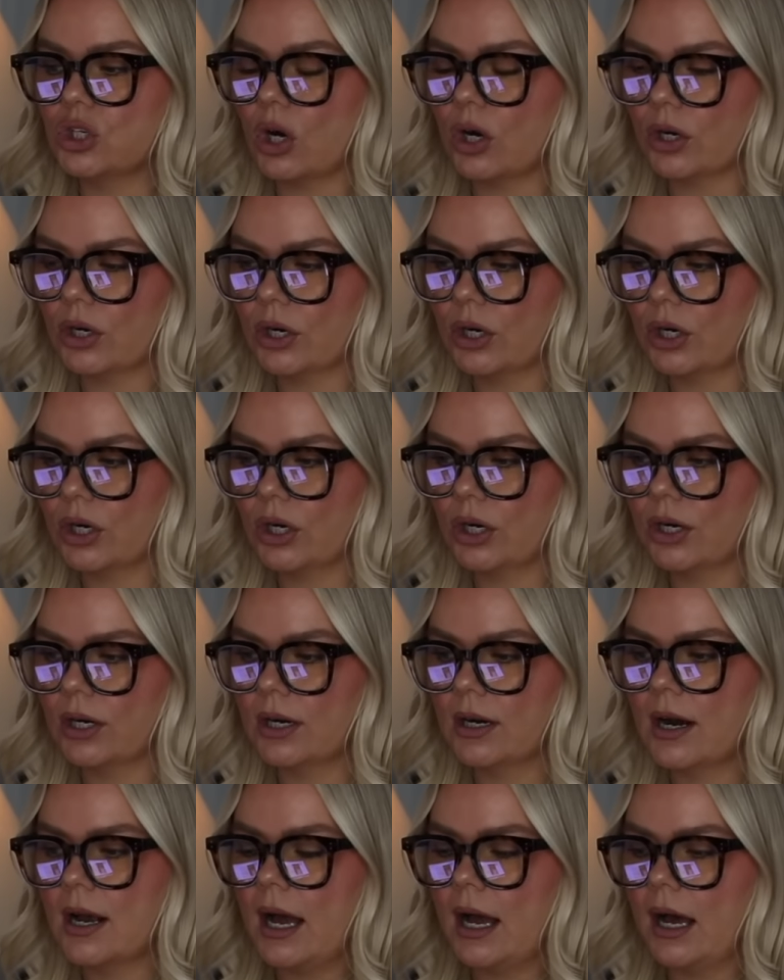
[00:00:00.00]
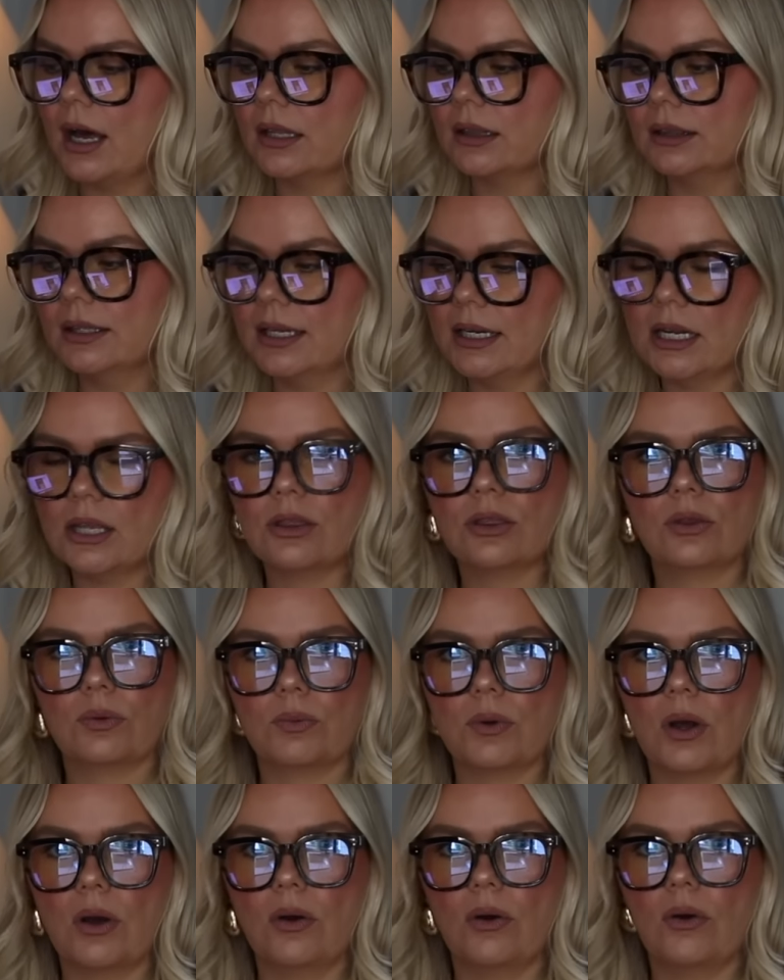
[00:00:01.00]
darker uh, linen
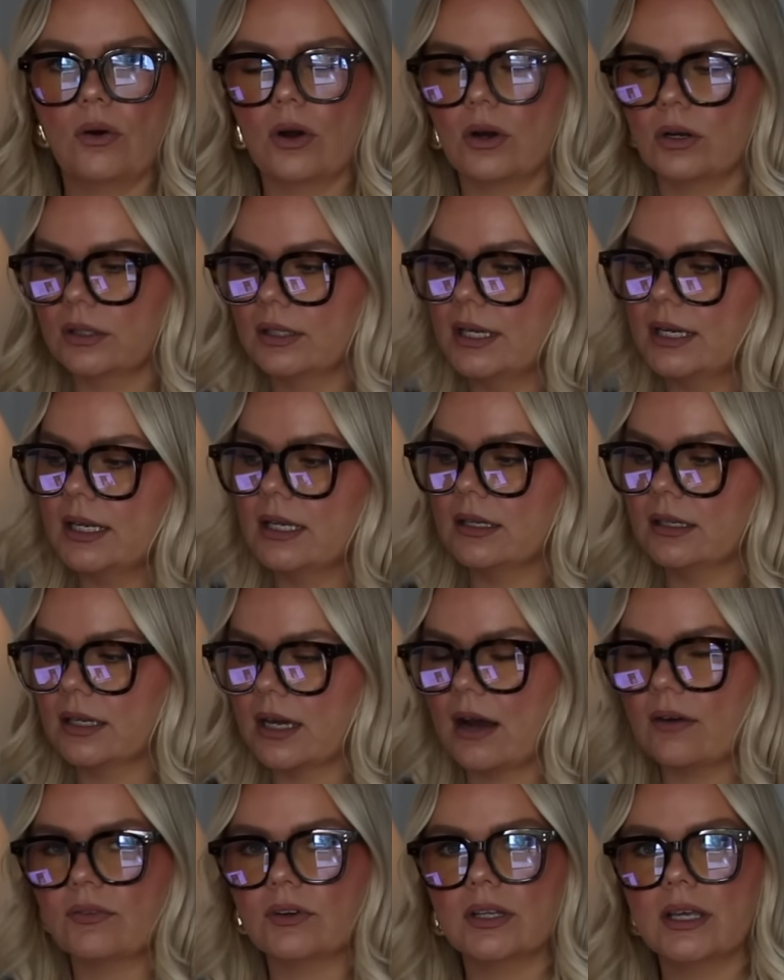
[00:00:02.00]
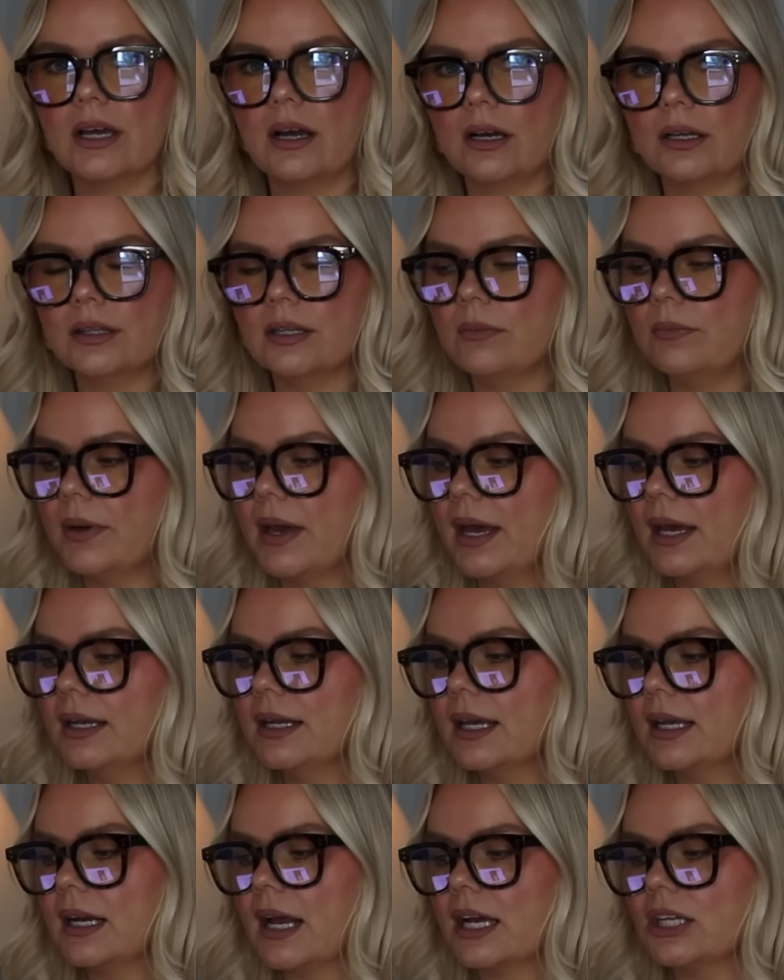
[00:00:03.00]
throw or linen coverlet on the
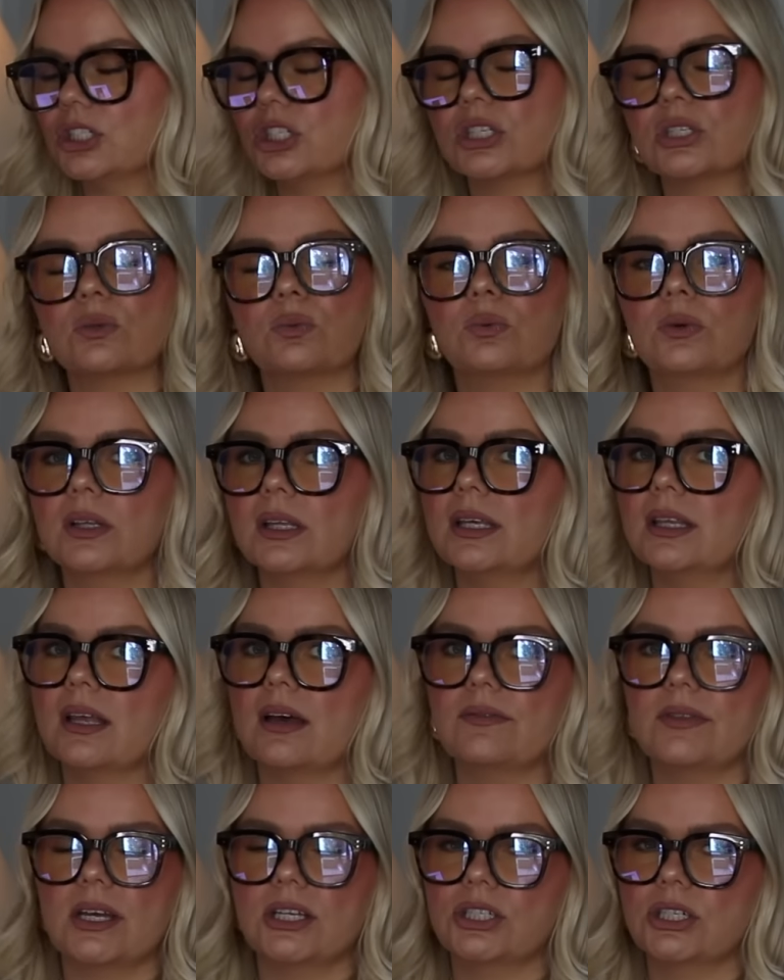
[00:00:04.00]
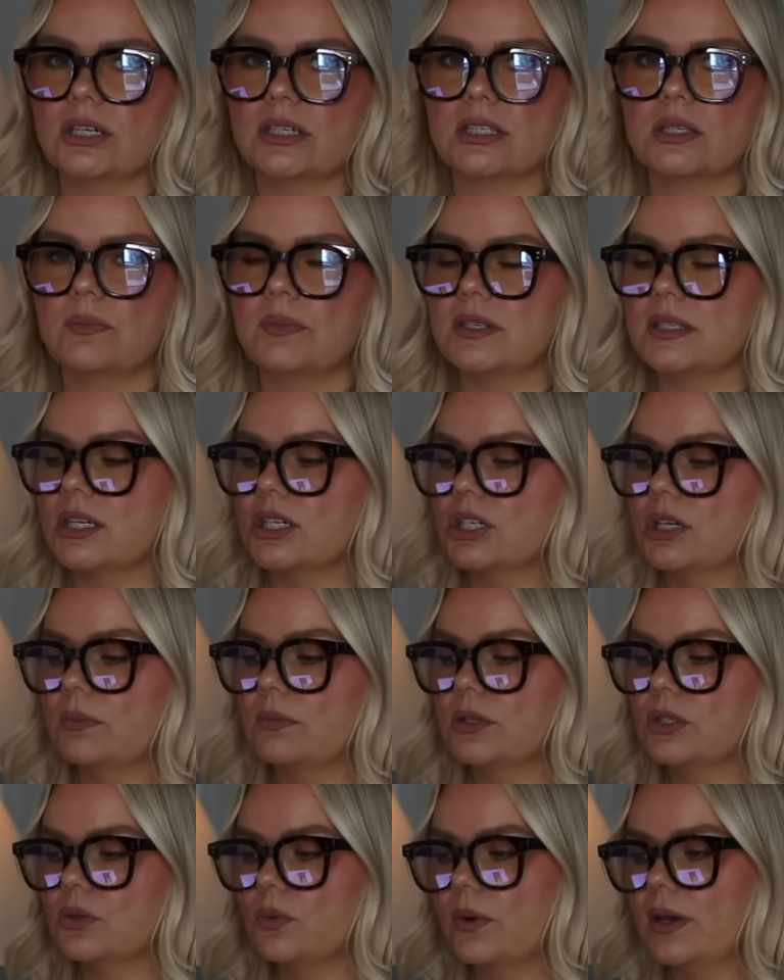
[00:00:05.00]
bed. And I just really love that
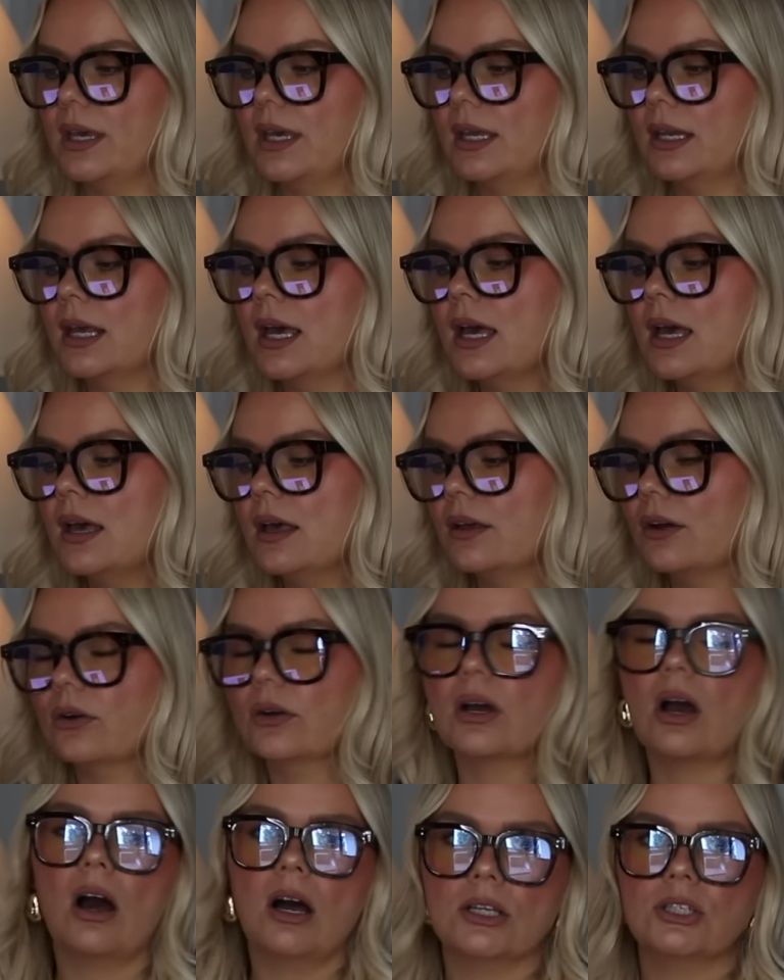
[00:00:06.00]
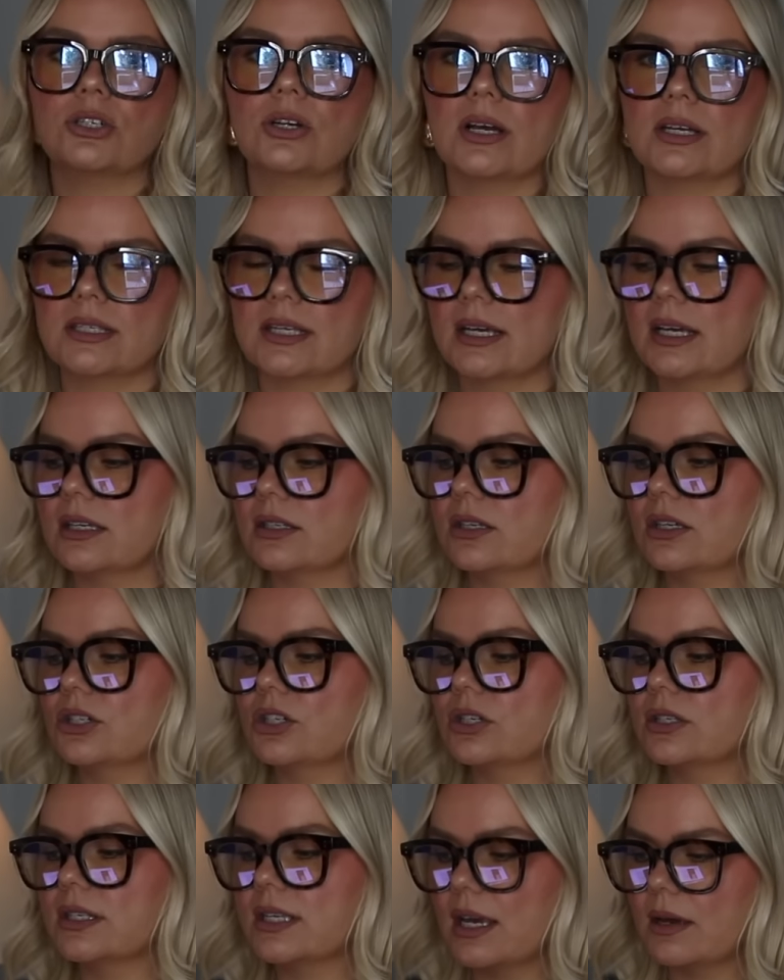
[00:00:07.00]
juxtaposition between, or contrast, I guess I
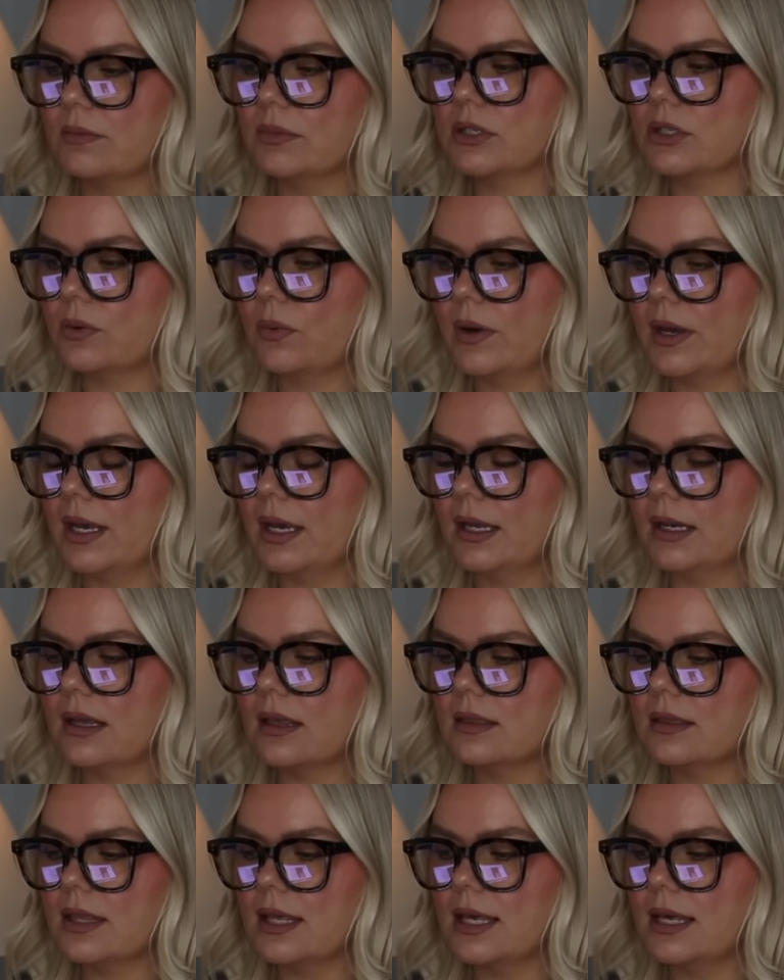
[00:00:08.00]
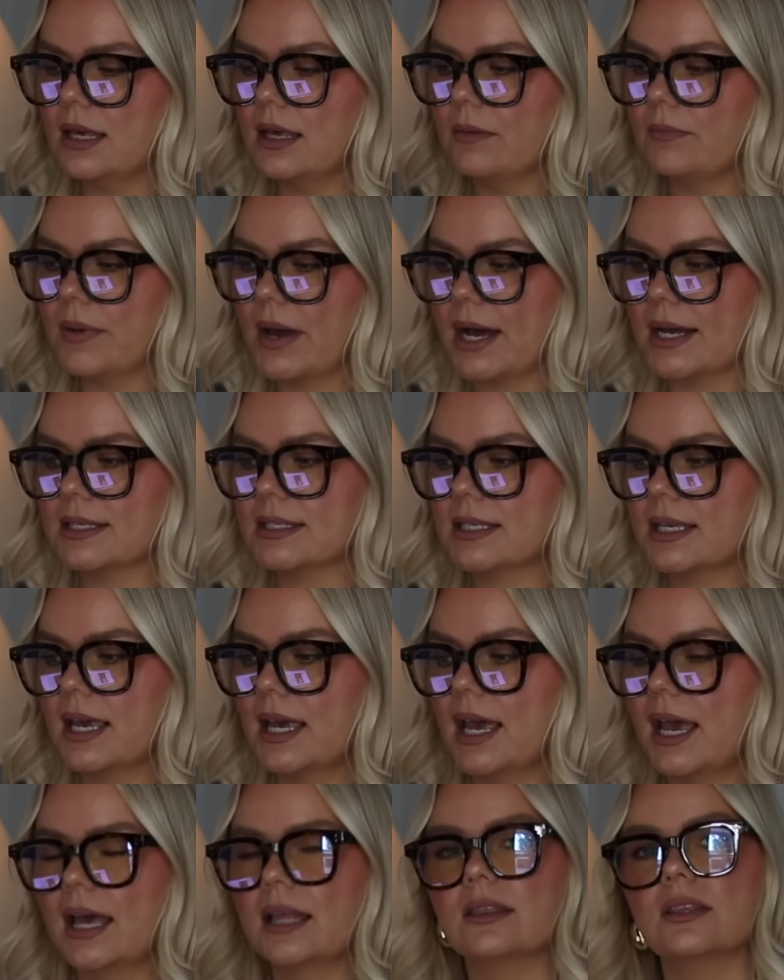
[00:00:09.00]
should say, between the
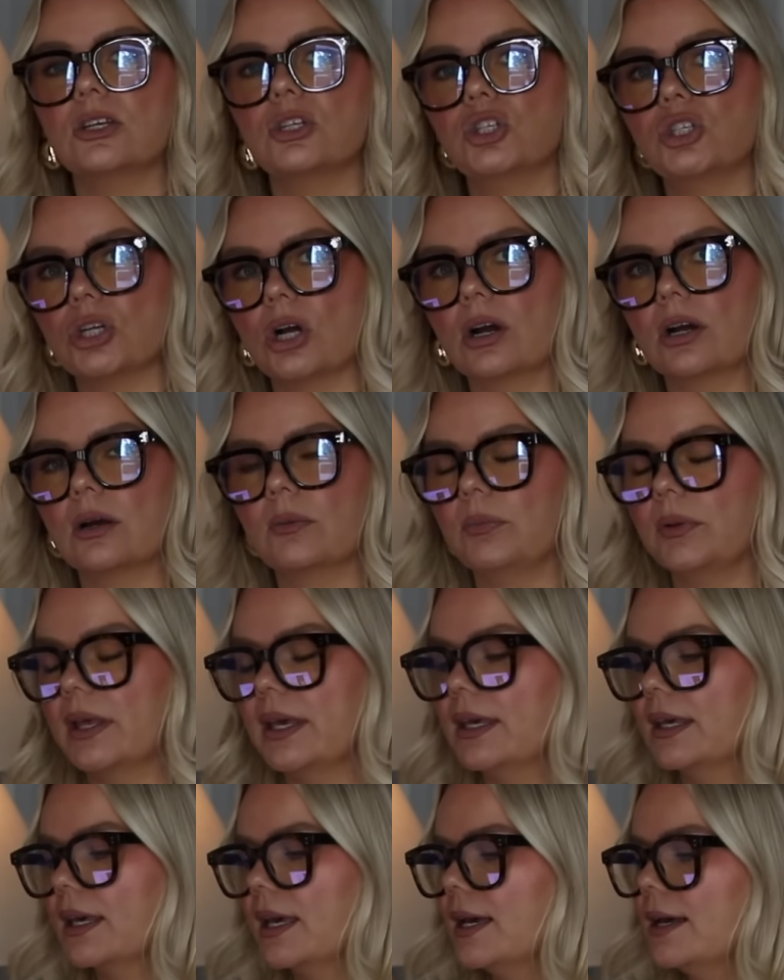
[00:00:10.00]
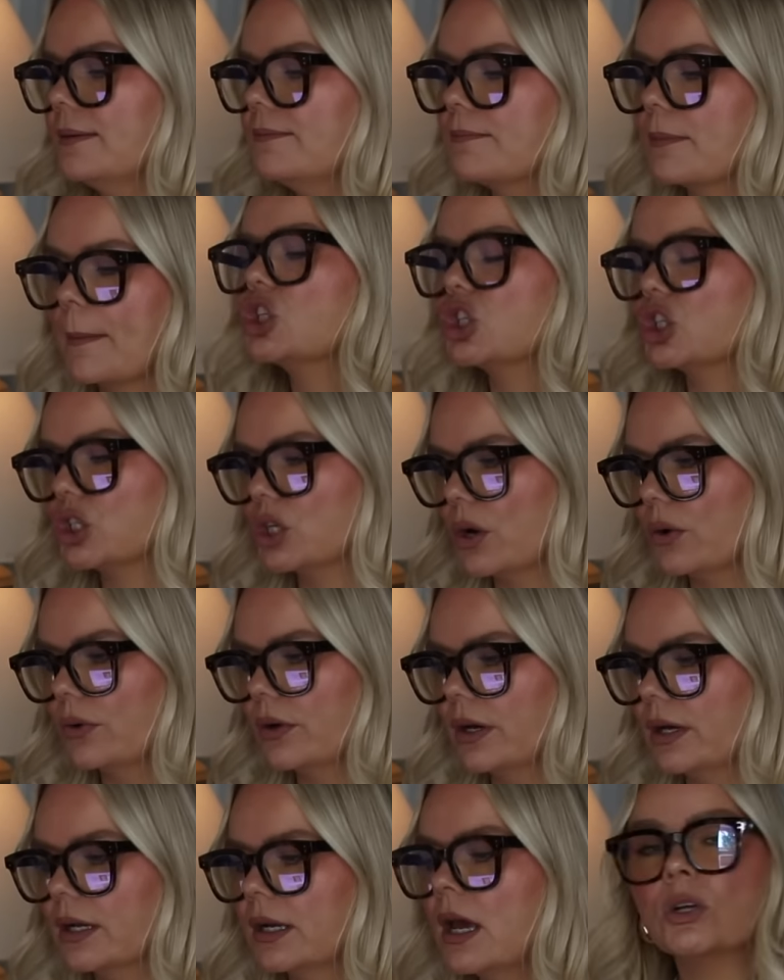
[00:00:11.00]
basket and the dark blanket. So
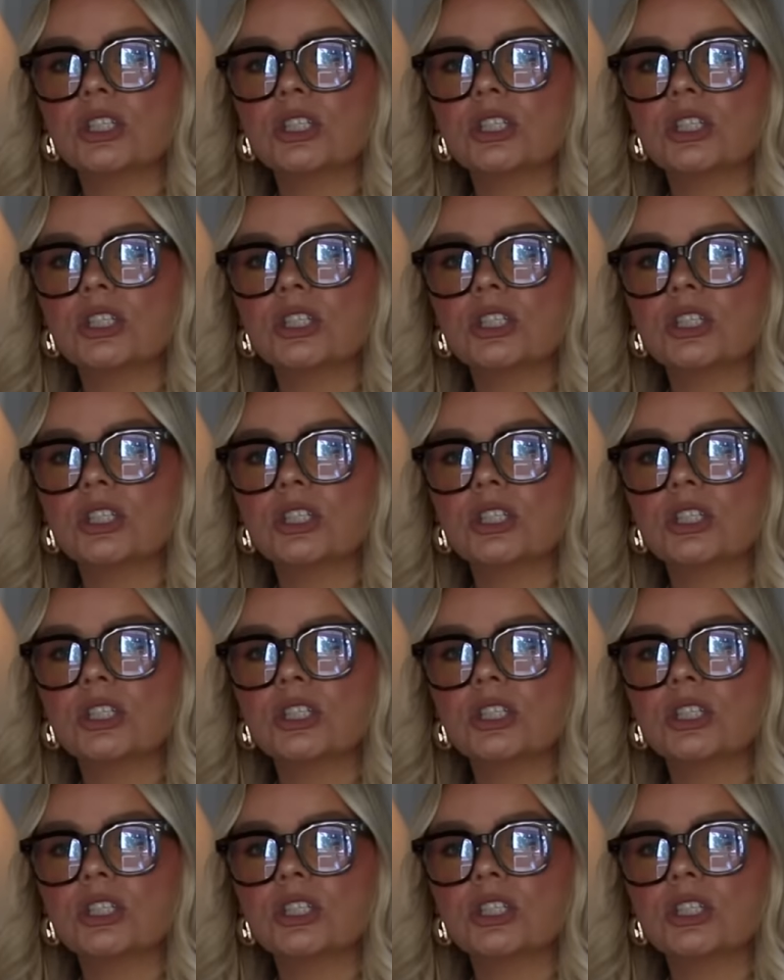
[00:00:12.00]
good.